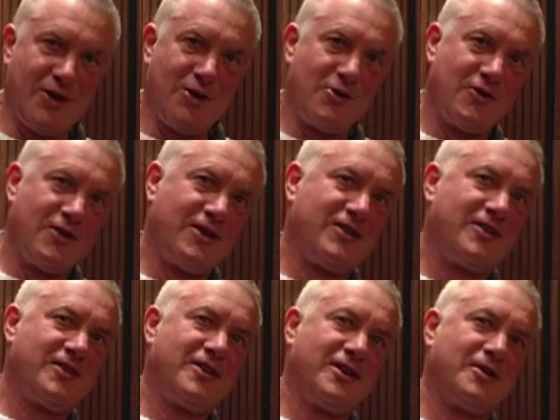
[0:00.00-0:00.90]
know
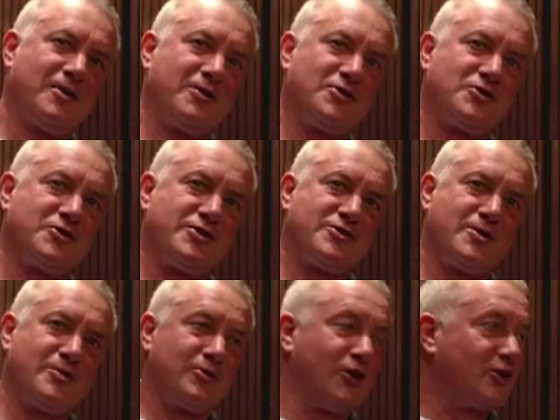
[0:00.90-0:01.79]
that there,
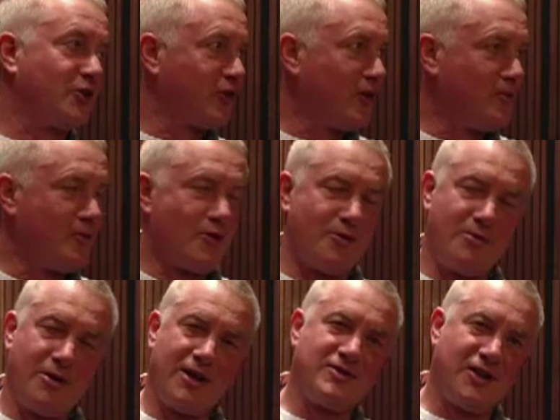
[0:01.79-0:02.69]
some doctors are more
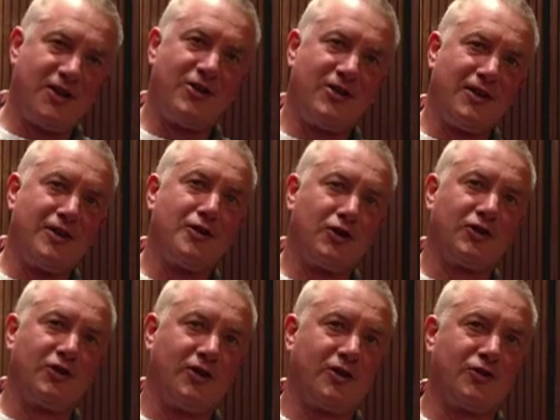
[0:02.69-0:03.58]
military than
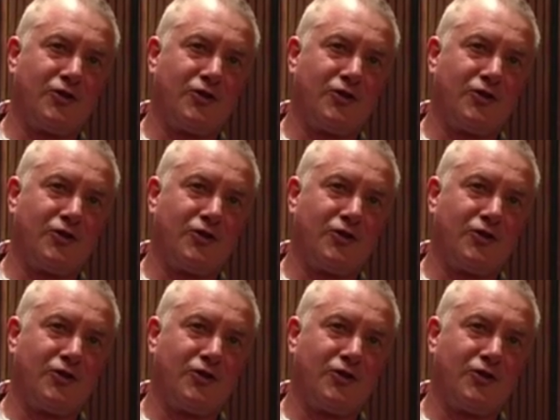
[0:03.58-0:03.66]
doctor and